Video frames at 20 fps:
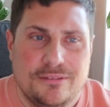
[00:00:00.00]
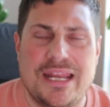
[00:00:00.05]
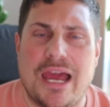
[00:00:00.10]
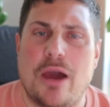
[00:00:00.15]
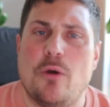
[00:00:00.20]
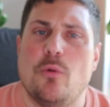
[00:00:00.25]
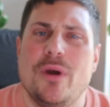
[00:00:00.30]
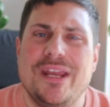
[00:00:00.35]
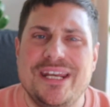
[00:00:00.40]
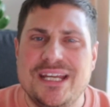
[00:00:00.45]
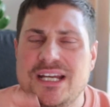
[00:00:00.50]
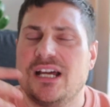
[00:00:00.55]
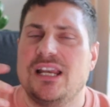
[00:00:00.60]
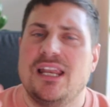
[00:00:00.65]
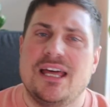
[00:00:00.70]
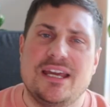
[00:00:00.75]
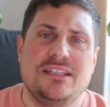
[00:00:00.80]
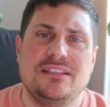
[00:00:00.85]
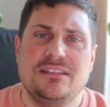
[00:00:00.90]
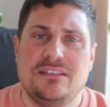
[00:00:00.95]
Now, when a
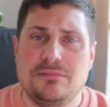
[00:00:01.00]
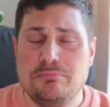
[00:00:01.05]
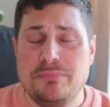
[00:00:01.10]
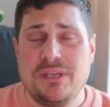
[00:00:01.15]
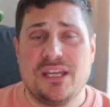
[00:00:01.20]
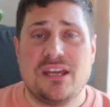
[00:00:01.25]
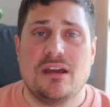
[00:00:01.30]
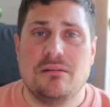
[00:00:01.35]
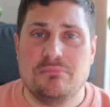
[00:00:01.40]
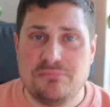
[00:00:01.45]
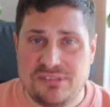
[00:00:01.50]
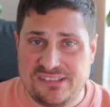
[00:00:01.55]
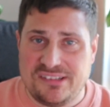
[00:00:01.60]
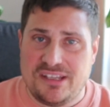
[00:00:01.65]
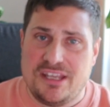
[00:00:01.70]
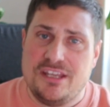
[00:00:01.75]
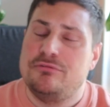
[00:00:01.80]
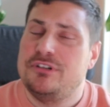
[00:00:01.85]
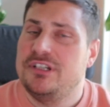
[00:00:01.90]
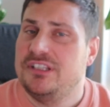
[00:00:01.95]
client becomes
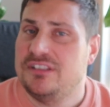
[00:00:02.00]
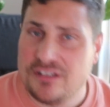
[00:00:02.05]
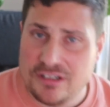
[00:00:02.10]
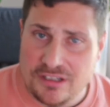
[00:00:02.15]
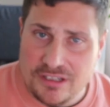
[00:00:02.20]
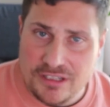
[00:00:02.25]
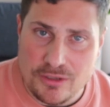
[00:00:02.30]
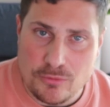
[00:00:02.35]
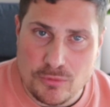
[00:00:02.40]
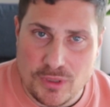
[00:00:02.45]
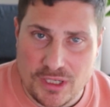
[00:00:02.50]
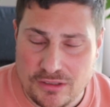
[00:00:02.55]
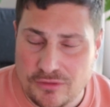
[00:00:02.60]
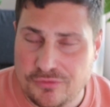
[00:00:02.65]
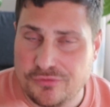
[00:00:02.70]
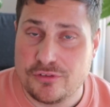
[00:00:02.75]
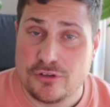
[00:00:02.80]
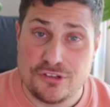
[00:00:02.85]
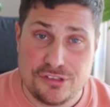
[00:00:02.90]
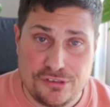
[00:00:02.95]
a returning one,
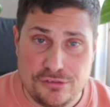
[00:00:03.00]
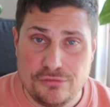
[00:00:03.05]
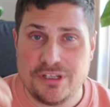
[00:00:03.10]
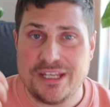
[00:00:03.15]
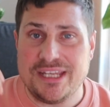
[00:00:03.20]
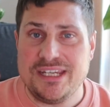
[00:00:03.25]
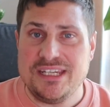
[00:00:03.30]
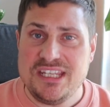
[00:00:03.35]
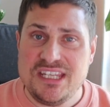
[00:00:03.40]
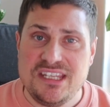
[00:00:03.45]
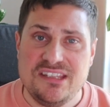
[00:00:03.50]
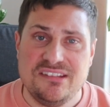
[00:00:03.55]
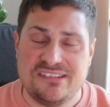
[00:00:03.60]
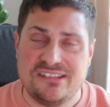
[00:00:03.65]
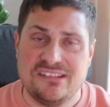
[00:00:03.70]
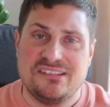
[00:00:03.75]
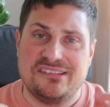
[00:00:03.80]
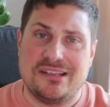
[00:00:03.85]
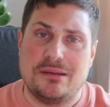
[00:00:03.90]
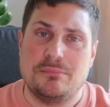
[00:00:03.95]
of course you can ease
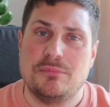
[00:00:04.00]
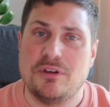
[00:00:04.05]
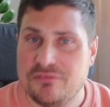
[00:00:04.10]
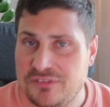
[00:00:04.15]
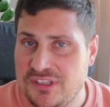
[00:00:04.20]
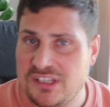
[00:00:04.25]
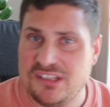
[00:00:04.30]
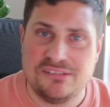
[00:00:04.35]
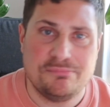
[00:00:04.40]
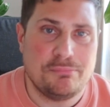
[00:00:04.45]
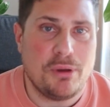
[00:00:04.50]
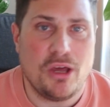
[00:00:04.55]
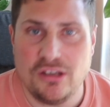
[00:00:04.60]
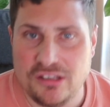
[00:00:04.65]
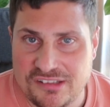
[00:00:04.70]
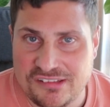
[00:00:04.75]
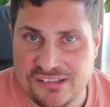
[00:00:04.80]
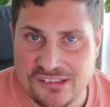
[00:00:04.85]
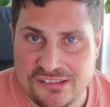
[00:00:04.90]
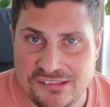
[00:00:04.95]
some of these
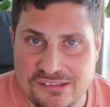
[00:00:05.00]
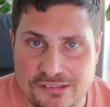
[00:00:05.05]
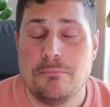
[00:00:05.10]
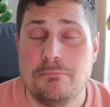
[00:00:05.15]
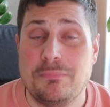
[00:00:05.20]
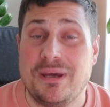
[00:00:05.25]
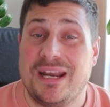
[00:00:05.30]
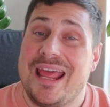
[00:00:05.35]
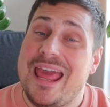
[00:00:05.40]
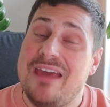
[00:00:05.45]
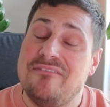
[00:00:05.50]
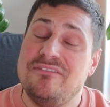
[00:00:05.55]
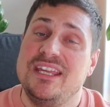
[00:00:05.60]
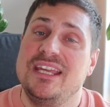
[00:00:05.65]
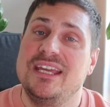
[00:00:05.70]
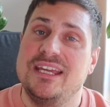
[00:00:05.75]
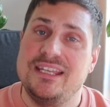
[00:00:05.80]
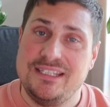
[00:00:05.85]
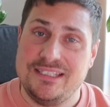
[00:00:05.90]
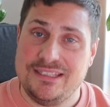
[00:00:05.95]
policies, but
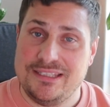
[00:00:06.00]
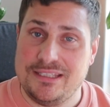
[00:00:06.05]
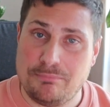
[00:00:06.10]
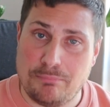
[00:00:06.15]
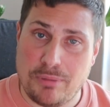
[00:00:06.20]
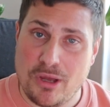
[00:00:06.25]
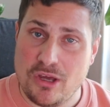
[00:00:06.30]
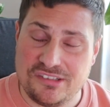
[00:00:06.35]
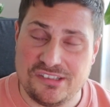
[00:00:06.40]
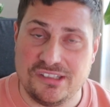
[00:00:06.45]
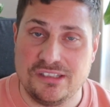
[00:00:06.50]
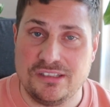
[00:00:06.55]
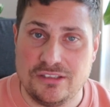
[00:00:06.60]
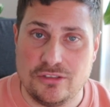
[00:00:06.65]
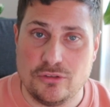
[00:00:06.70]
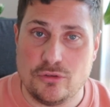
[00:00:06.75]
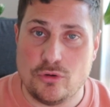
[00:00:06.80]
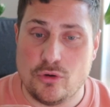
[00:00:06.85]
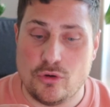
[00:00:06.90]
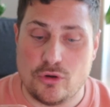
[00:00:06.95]
having a deposit
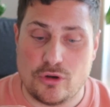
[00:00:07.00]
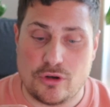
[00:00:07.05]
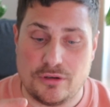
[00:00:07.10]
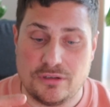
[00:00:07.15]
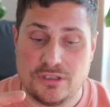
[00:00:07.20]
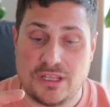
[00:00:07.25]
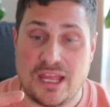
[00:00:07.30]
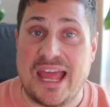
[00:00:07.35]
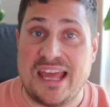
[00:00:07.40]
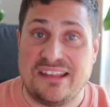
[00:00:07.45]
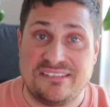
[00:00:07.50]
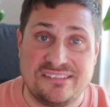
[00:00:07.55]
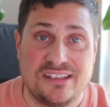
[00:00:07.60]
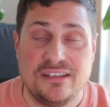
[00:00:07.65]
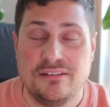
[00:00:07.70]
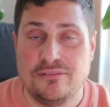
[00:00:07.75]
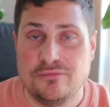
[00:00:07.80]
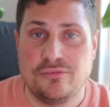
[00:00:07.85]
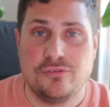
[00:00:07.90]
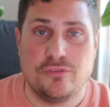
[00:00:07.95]
or
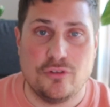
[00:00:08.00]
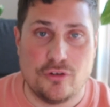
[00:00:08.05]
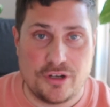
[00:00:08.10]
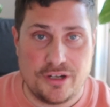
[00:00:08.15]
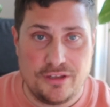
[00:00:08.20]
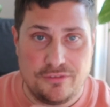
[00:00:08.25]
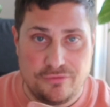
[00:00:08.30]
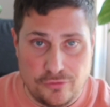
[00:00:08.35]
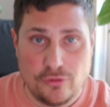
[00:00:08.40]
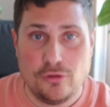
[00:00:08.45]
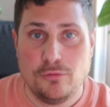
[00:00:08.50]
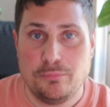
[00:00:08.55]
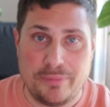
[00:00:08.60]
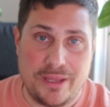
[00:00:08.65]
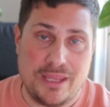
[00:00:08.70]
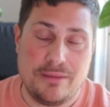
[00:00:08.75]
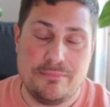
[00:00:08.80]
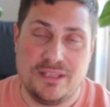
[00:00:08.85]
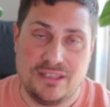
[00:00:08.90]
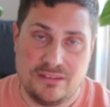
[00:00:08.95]
asking for a full
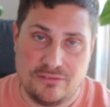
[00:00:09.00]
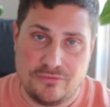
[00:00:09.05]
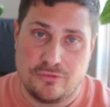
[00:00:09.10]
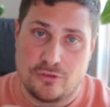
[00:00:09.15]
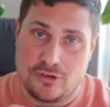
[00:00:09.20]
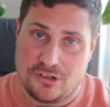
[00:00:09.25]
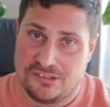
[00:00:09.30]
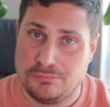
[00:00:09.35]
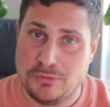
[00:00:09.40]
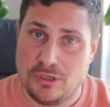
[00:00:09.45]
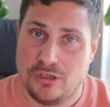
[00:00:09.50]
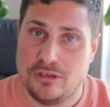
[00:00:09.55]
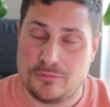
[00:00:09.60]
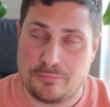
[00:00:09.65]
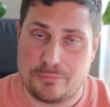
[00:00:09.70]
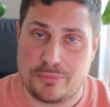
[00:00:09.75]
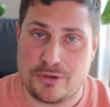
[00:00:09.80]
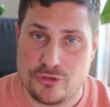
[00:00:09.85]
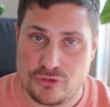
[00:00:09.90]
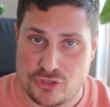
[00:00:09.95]
payment for a smaller
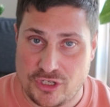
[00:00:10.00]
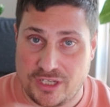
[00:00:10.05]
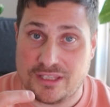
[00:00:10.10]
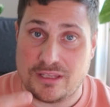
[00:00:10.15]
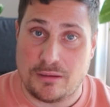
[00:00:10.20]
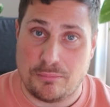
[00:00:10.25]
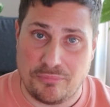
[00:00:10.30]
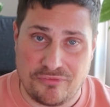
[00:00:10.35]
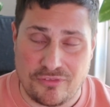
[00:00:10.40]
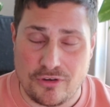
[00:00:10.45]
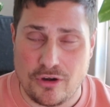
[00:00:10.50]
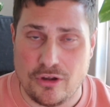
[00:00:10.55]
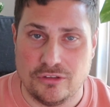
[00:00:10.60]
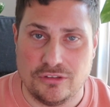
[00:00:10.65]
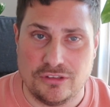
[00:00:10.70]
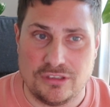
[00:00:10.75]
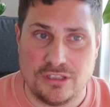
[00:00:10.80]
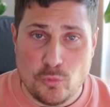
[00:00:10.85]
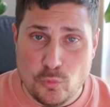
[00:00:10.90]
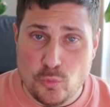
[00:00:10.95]
project up
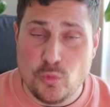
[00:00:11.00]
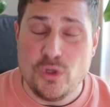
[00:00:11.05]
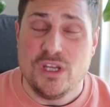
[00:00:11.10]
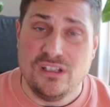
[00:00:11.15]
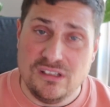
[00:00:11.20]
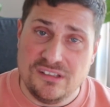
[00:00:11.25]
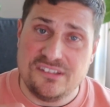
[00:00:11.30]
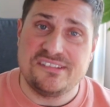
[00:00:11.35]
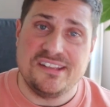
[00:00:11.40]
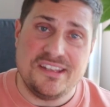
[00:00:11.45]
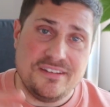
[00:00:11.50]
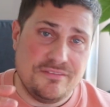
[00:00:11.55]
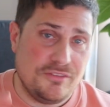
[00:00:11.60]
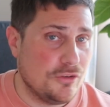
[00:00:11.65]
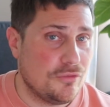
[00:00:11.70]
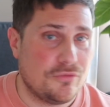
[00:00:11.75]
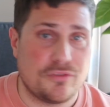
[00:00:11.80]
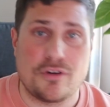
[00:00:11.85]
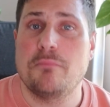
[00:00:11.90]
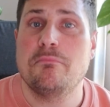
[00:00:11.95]
front will save
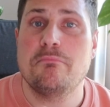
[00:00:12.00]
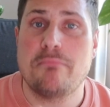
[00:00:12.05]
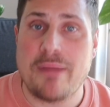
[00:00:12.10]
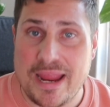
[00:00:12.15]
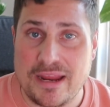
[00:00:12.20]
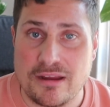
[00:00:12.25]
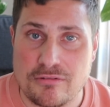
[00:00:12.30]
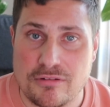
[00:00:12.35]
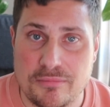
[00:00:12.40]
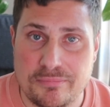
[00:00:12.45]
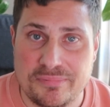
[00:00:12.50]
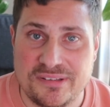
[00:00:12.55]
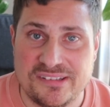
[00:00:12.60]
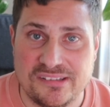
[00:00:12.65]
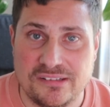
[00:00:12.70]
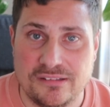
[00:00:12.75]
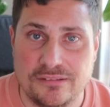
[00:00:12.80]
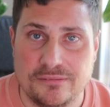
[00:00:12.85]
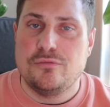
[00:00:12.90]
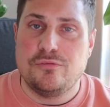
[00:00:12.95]
you from
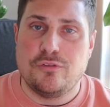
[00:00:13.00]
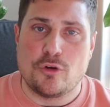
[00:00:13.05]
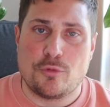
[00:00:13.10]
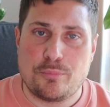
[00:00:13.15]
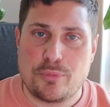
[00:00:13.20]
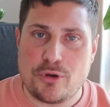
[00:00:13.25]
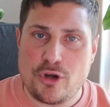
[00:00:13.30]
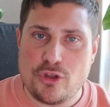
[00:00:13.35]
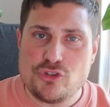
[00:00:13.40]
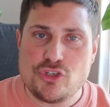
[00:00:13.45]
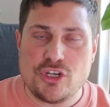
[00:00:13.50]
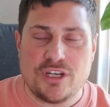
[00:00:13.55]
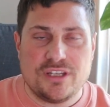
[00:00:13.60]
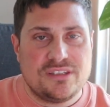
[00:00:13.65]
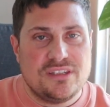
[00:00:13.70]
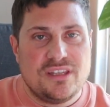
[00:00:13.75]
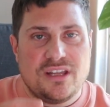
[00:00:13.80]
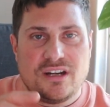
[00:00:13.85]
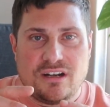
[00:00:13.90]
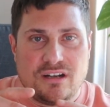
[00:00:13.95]
bankruptcy. For projects
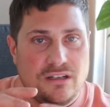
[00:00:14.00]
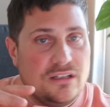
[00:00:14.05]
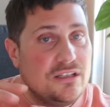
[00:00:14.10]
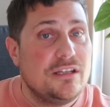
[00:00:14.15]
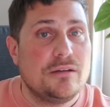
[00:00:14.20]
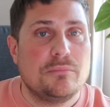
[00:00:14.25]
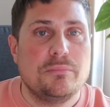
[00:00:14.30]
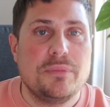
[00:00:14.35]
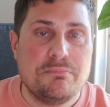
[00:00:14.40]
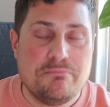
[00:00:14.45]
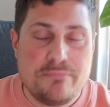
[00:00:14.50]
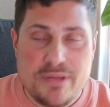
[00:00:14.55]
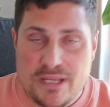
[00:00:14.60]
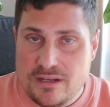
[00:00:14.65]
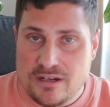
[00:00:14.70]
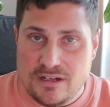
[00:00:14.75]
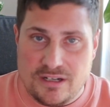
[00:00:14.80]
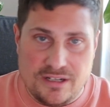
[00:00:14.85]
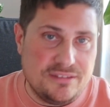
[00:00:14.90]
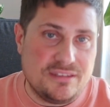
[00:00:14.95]
that are a little bit
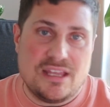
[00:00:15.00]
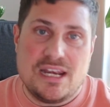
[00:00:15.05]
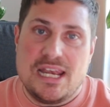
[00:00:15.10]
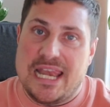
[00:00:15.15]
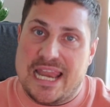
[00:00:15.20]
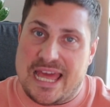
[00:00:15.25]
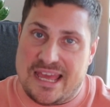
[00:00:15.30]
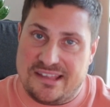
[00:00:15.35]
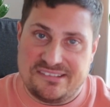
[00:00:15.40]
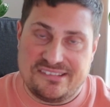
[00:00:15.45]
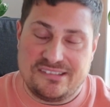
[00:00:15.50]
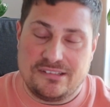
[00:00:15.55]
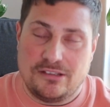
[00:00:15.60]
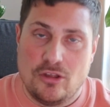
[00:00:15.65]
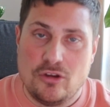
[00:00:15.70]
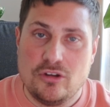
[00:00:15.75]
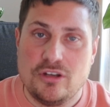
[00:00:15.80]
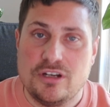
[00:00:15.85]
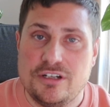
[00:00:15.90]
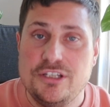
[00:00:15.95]
bigger and that last
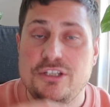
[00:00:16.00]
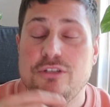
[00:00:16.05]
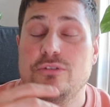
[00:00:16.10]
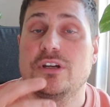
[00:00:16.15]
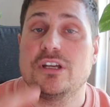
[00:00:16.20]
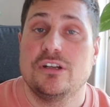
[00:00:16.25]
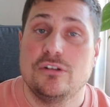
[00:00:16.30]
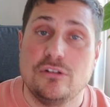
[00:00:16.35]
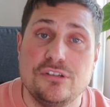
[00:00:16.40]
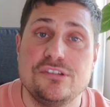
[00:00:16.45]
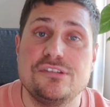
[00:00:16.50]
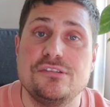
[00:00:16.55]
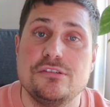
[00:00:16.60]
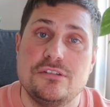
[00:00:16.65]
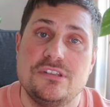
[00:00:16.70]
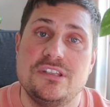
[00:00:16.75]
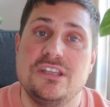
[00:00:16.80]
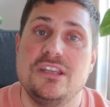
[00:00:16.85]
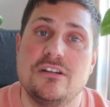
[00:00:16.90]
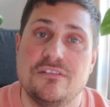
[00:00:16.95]
longer, you can
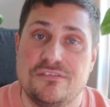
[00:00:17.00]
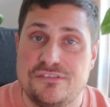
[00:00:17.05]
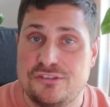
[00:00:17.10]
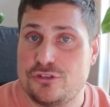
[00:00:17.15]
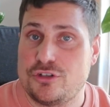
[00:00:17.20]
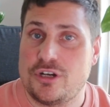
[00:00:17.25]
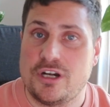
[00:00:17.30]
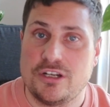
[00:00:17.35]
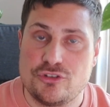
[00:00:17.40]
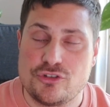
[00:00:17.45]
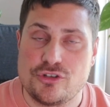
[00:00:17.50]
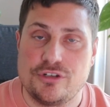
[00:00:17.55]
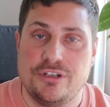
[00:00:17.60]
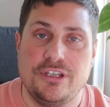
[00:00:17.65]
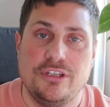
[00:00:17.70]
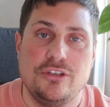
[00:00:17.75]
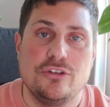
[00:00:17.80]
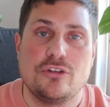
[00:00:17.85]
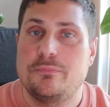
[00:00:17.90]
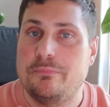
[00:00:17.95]
also think of
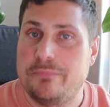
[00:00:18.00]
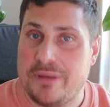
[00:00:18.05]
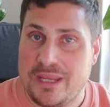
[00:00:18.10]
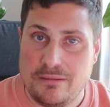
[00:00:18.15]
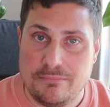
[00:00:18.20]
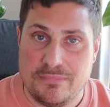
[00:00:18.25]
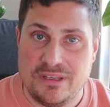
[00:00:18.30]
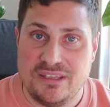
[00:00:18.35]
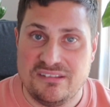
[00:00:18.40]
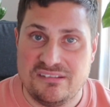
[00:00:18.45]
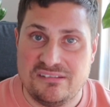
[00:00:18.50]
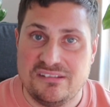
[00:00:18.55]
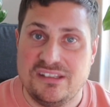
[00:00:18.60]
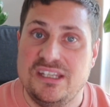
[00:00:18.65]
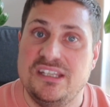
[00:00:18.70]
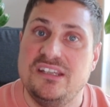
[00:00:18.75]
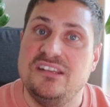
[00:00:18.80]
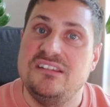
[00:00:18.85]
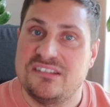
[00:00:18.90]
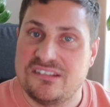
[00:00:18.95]
structuring your payments
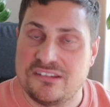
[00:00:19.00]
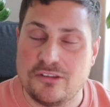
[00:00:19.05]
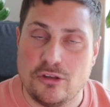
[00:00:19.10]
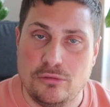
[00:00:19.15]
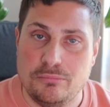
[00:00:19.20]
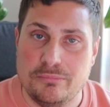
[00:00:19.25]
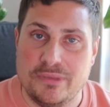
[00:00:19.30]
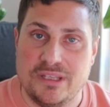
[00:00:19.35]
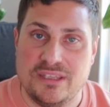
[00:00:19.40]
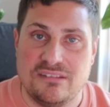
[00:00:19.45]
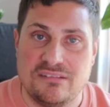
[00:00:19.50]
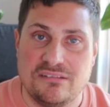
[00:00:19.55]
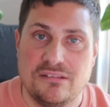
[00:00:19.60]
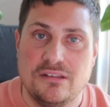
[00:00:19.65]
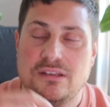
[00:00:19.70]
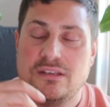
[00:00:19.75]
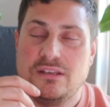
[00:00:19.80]
in installments.